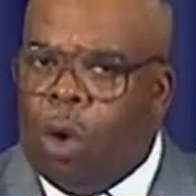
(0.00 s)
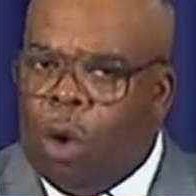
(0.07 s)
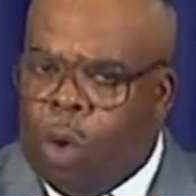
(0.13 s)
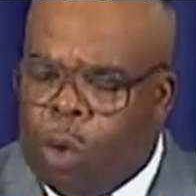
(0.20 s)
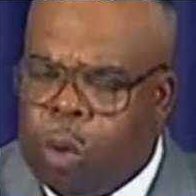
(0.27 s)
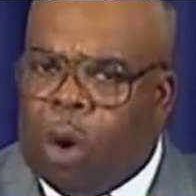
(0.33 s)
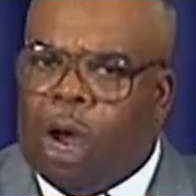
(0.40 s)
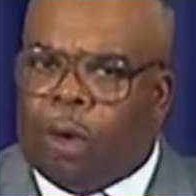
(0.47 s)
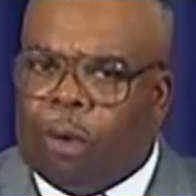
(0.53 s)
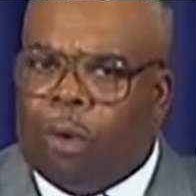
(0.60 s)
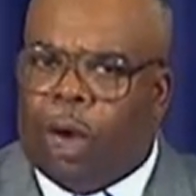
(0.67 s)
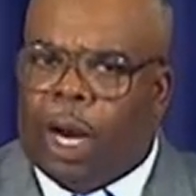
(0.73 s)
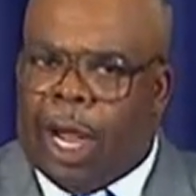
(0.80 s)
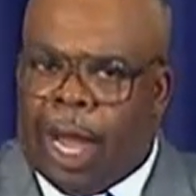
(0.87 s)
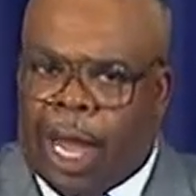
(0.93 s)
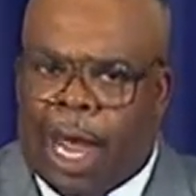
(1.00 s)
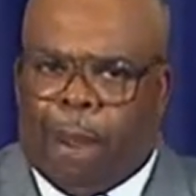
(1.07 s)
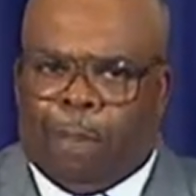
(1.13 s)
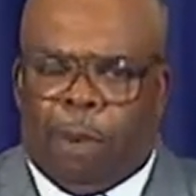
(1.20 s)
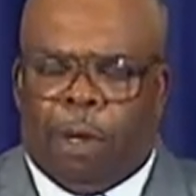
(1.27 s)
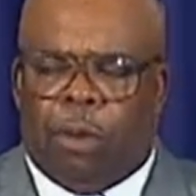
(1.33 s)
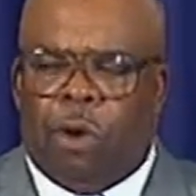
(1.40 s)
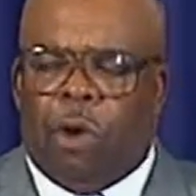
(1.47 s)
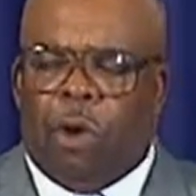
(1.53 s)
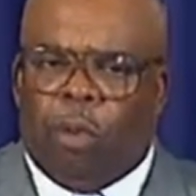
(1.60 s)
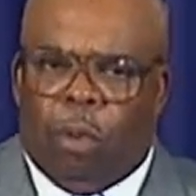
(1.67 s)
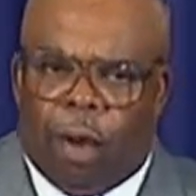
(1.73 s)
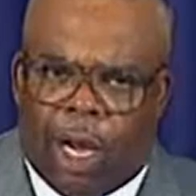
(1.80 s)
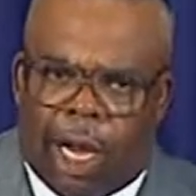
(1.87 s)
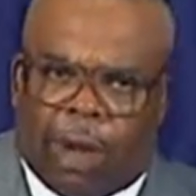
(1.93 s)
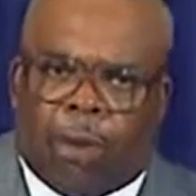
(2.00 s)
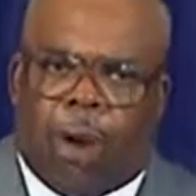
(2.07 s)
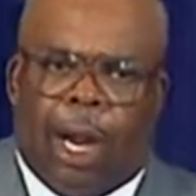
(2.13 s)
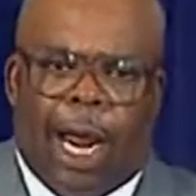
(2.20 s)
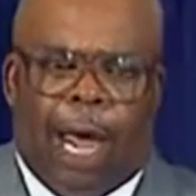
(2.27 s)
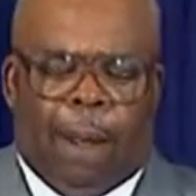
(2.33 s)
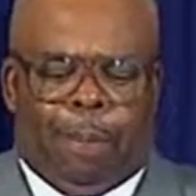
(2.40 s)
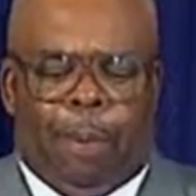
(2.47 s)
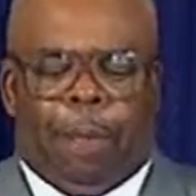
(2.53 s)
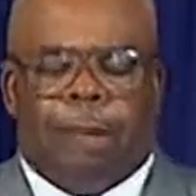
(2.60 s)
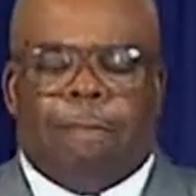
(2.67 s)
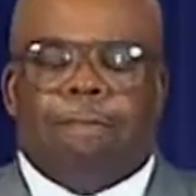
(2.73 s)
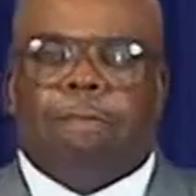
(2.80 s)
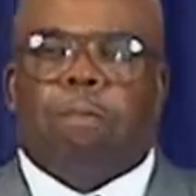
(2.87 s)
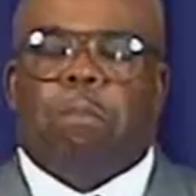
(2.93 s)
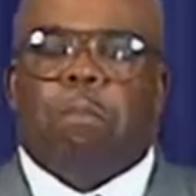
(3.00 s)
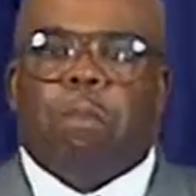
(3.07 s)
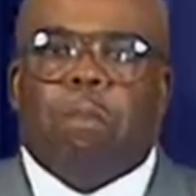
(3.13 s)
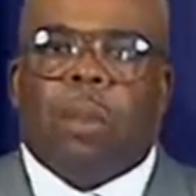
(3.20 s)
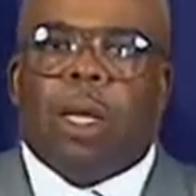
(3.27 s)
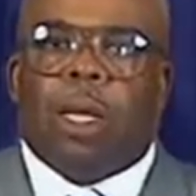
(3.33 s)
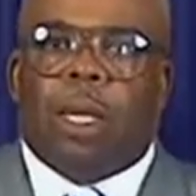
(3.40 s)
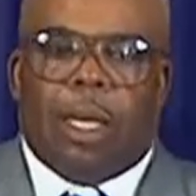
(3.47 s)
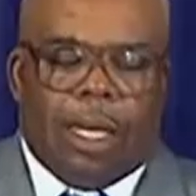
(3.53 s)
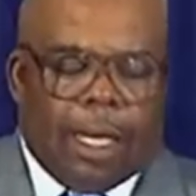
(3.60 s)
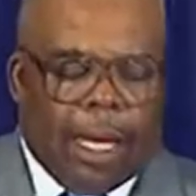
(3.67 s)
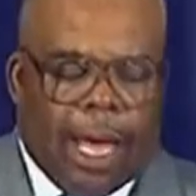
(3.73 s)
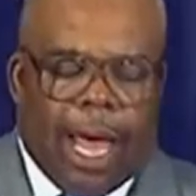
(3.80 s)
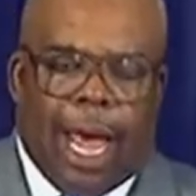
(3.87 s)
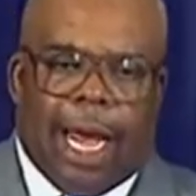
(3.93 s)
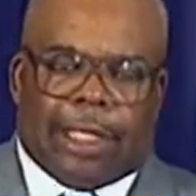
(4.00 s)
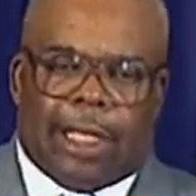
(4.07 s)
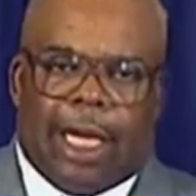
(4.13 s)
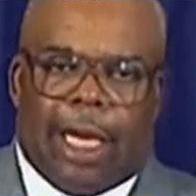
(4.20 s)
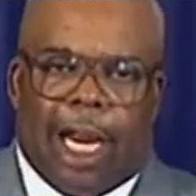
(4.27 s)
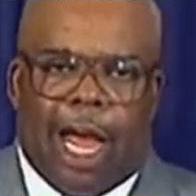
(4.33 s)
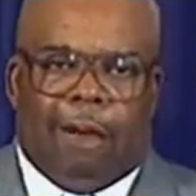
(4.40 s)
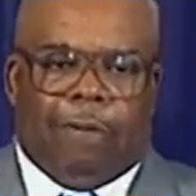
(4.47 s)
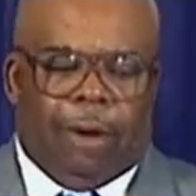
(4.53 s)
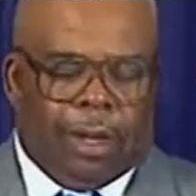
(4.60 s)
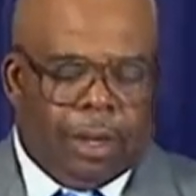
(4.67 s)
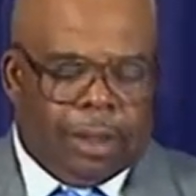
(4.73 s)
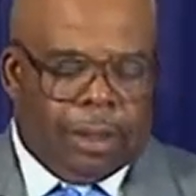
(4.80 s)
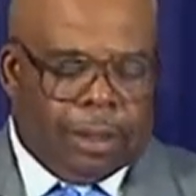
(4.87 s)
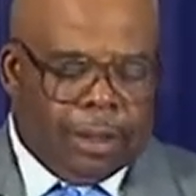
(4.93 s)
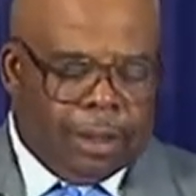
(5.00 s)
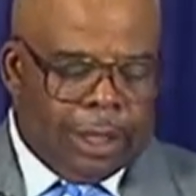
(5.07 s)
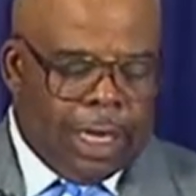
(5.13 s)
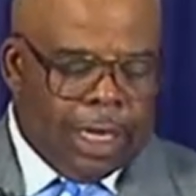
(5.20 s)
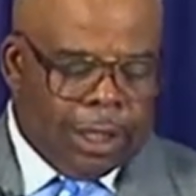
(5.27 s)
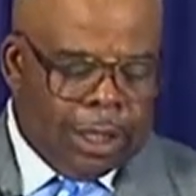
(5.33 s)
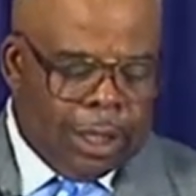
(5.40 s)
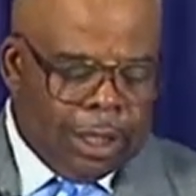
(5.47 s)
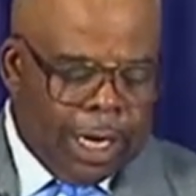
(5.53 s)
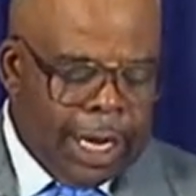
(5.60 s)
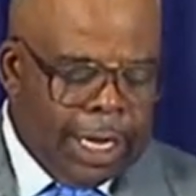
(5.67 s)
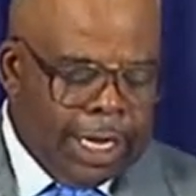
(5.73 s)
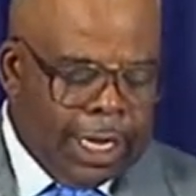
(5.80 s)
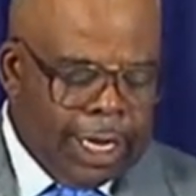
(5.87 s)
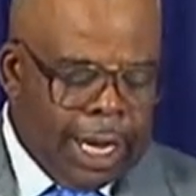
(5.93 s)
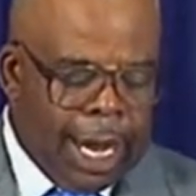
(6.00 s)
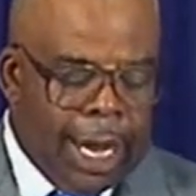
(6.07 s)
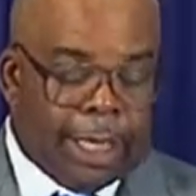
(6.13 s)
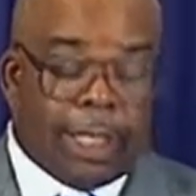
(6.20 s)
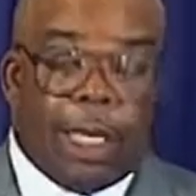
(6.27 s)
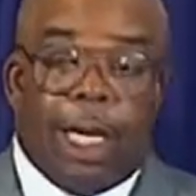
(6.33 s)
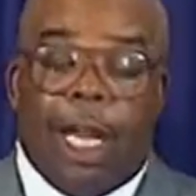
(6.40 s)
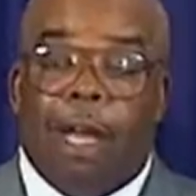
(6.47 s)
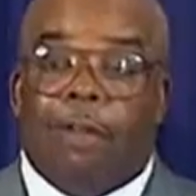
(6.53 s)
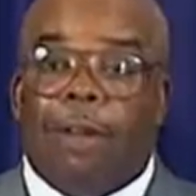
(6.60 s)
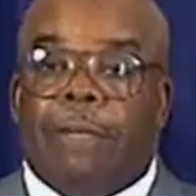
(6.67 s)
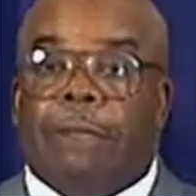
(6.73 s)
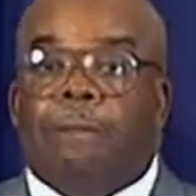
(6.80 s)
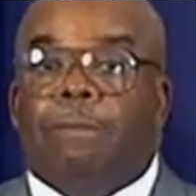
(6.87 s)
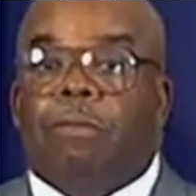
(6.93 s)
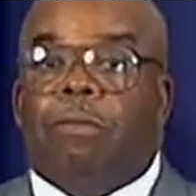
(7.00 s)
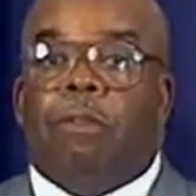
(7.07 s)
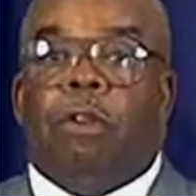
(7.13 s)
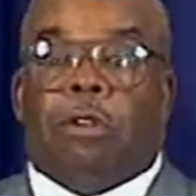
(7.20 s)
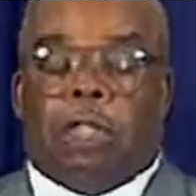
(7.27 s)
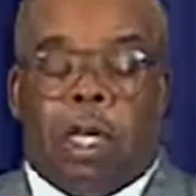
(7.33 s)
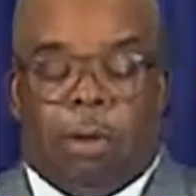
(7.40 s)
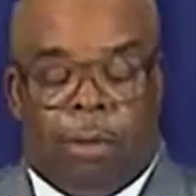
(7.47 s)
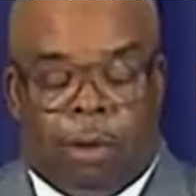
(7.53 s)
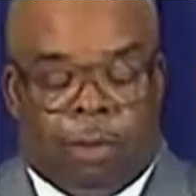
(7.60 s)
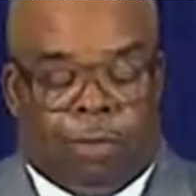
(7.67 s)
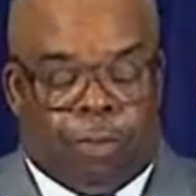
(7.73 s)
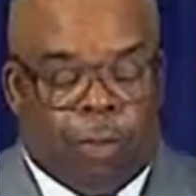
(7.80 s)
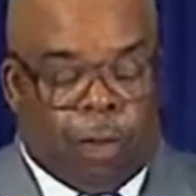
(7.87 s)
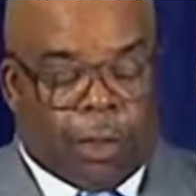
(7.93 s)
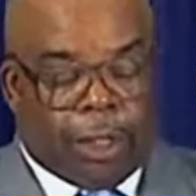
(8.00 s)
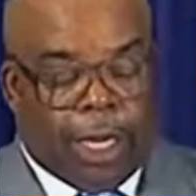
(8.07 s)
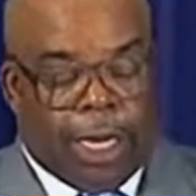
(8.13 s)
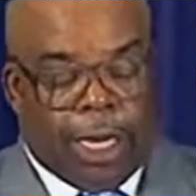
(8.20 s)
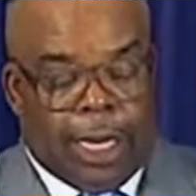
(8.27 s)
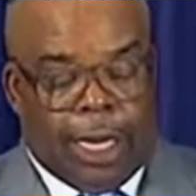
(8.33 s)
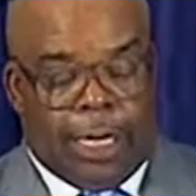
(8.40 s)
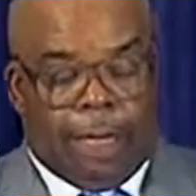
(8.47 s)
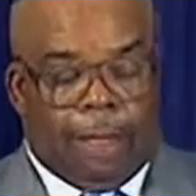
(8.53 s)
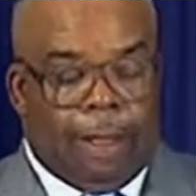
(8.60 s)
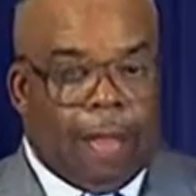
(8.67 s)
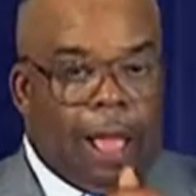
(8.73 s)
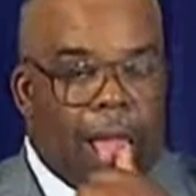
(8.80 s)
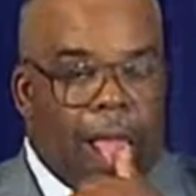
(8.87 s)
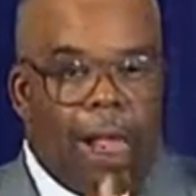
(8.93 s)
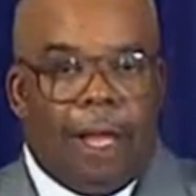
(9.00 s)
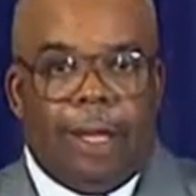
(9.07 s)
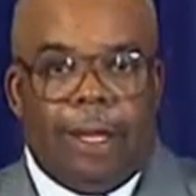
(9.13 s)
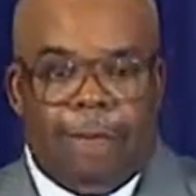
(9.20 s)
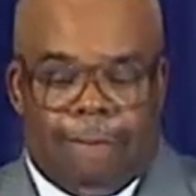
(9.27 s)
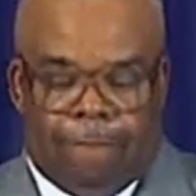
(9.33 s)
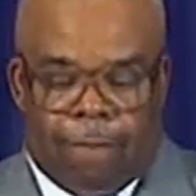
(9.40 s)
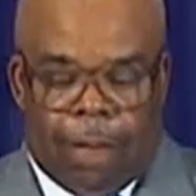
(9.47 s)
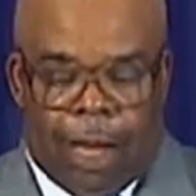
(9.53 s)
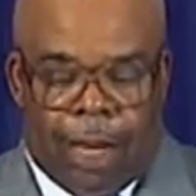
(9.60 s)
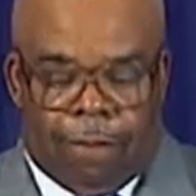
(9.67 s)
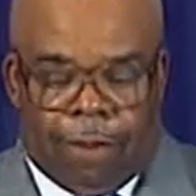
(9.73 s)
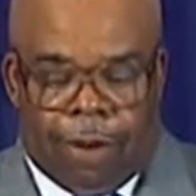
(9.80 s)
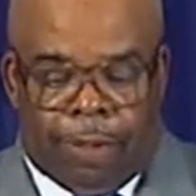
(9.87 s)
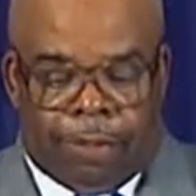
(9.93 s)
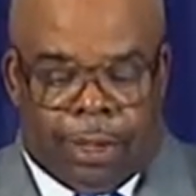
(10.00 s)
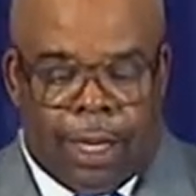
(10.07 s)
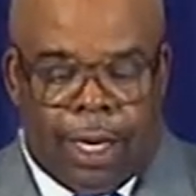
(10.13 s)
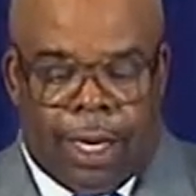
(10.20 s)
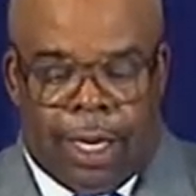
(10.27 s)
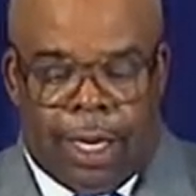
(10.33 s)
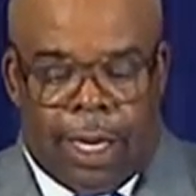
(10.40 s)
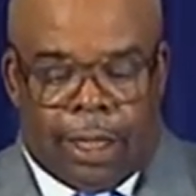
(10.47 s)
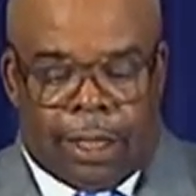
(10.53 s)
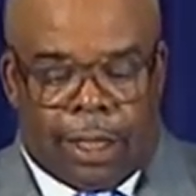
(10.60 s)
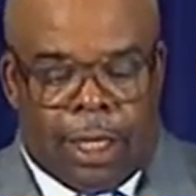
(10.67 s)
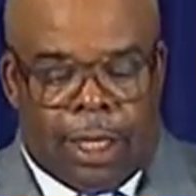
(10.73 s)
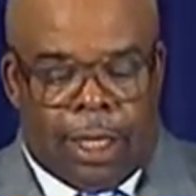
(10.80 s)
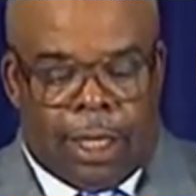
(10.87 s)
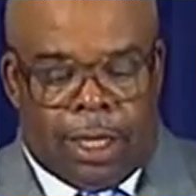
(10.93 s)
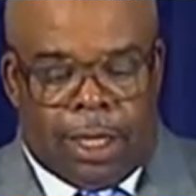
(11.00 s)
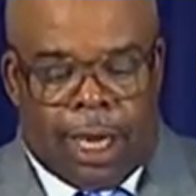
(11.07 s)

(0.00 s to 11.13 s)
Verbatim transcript: What really happened? Well, what happened? Acts eleven, let's look at it. Acts eleven, verse number fourteen and fifteen. That's good.